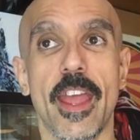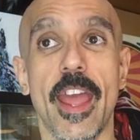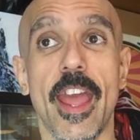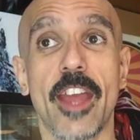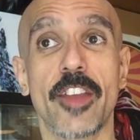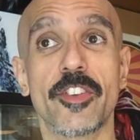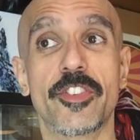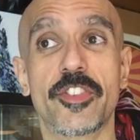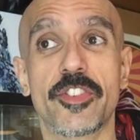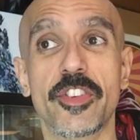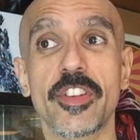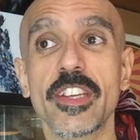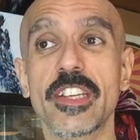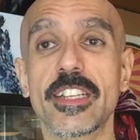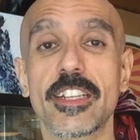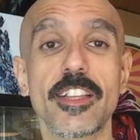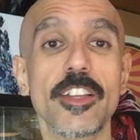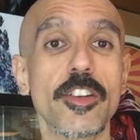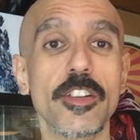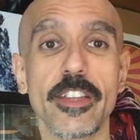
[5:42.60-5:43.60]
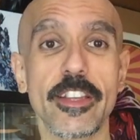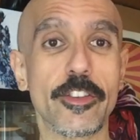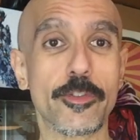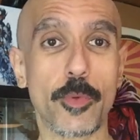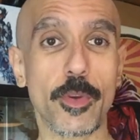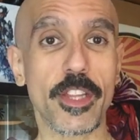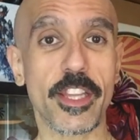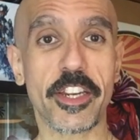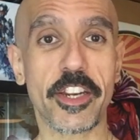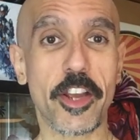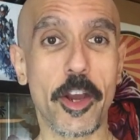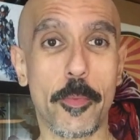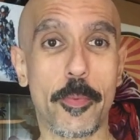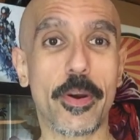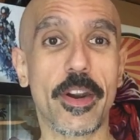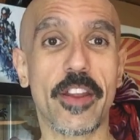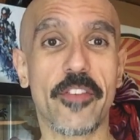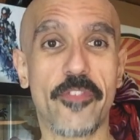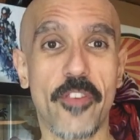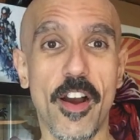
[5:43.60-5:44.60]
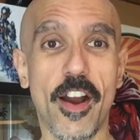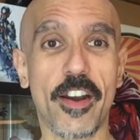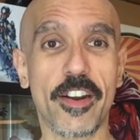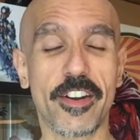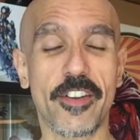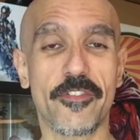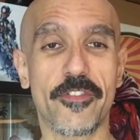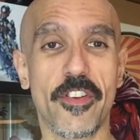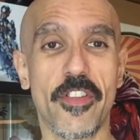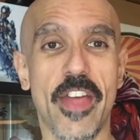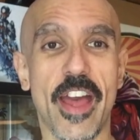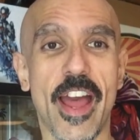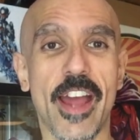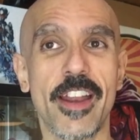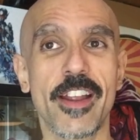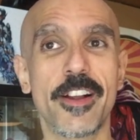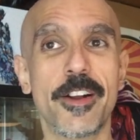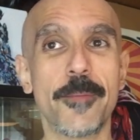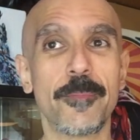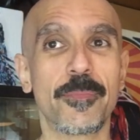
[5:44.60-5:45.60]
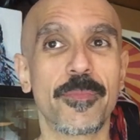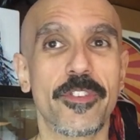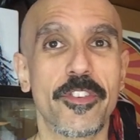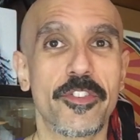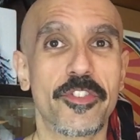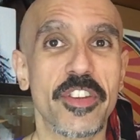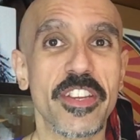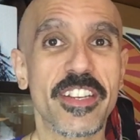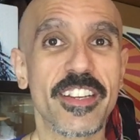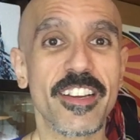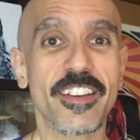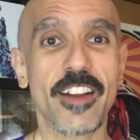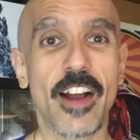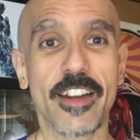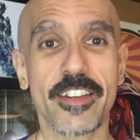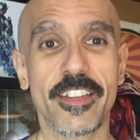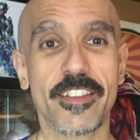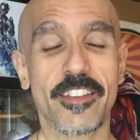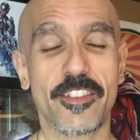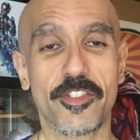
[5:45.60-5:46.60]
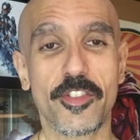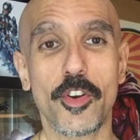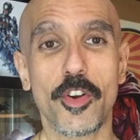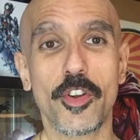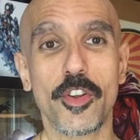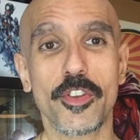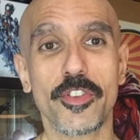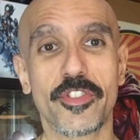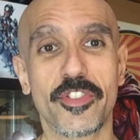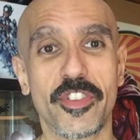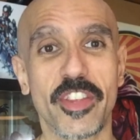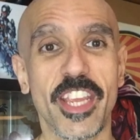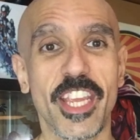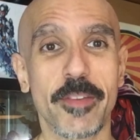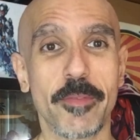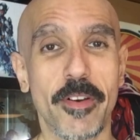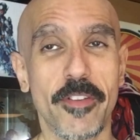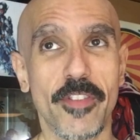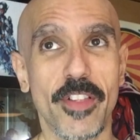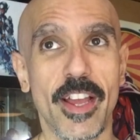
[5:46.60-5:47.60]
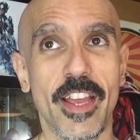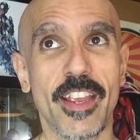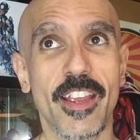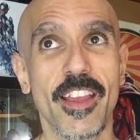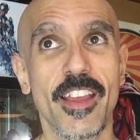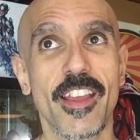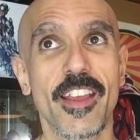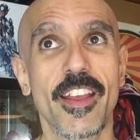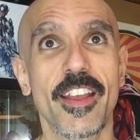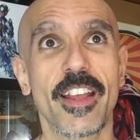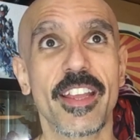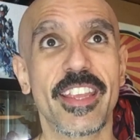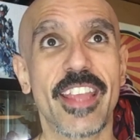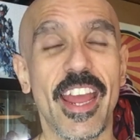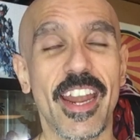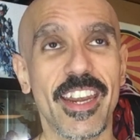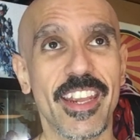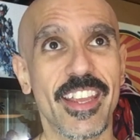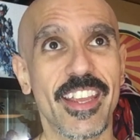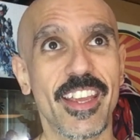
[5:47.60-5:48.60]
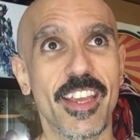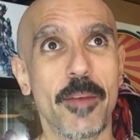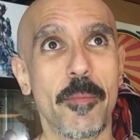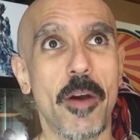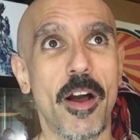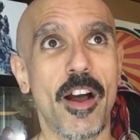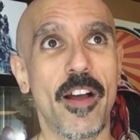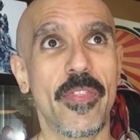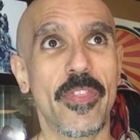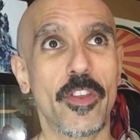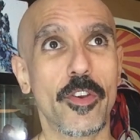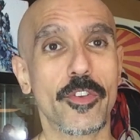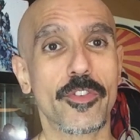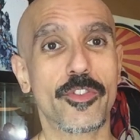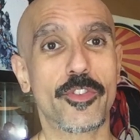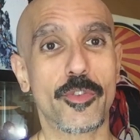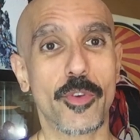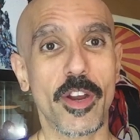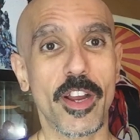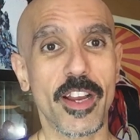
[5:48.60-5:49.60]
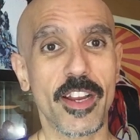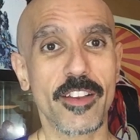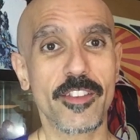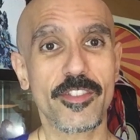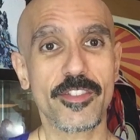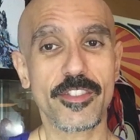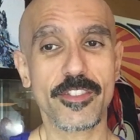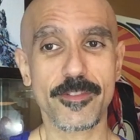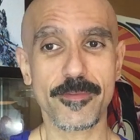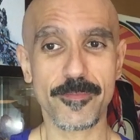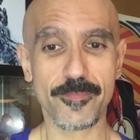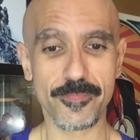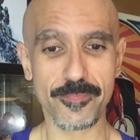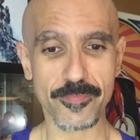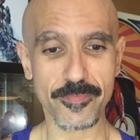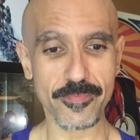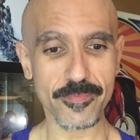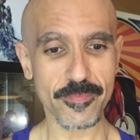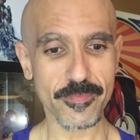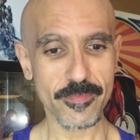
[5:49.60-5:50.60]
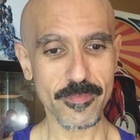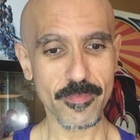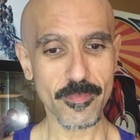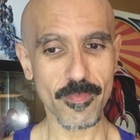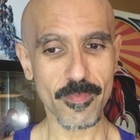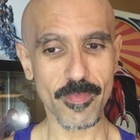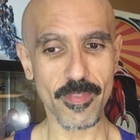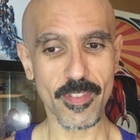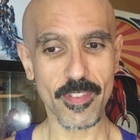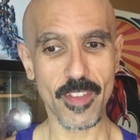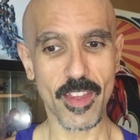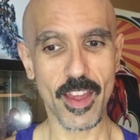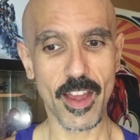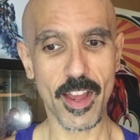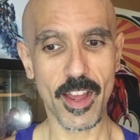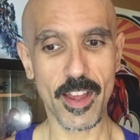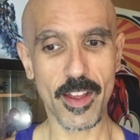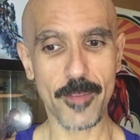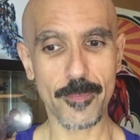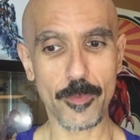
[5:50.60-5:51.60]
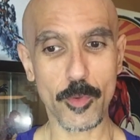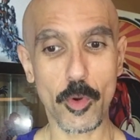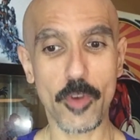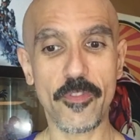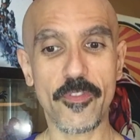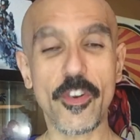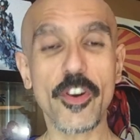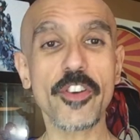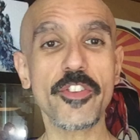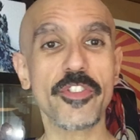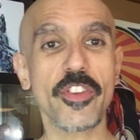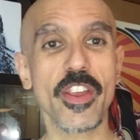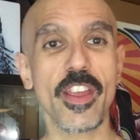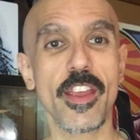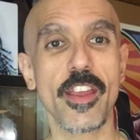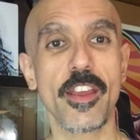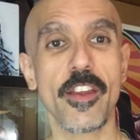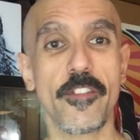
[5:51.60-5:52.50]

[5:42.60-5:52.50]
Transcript: And she clearly is willing to go pretty far for that. So she concocted this whole scheme of like getting him on those drugs. First